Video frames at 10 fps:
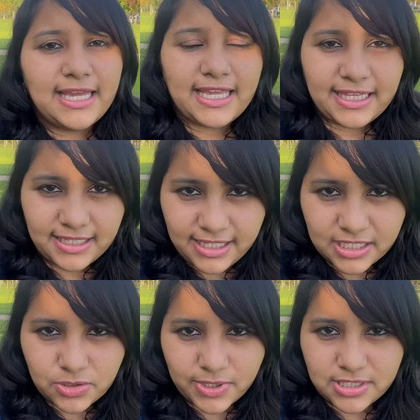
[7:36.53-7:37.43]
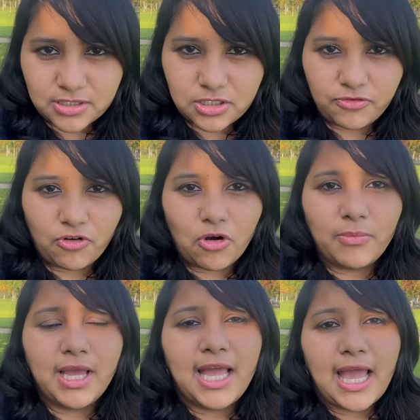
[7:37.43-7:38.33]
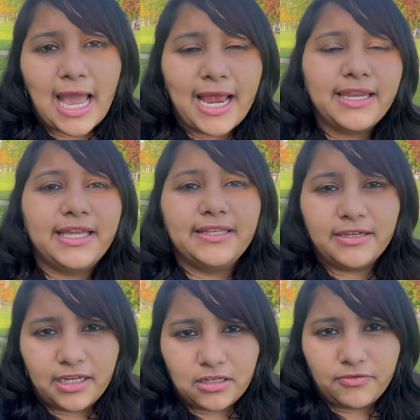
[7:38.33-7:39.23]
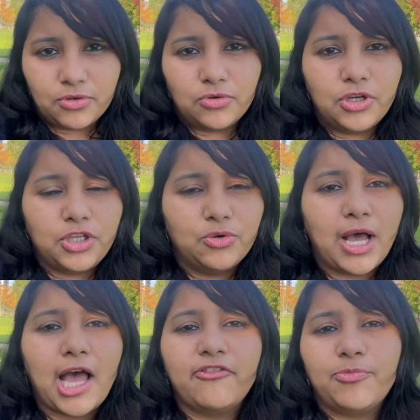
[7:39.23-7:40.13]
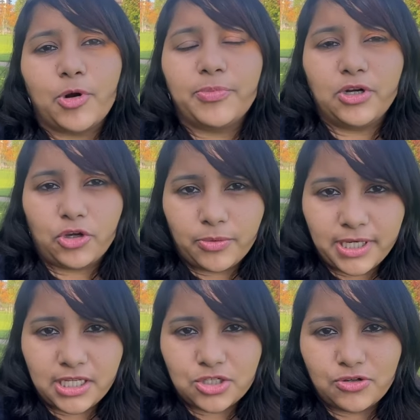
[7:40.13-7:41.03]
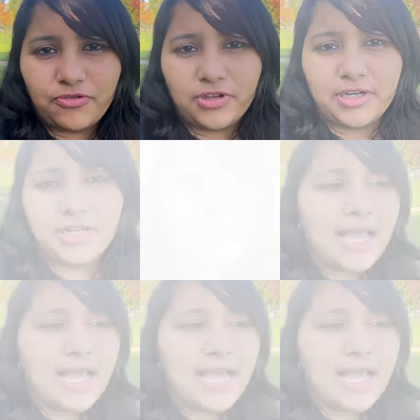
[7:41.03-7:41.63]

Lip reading: in the DS-160 form and in the interview, you have proper documentation for it,